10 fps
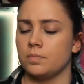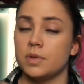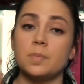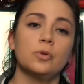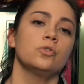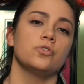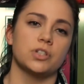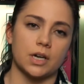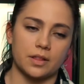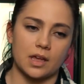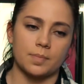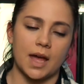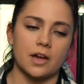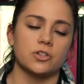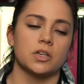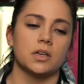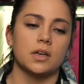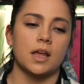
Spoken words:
people who share that passion,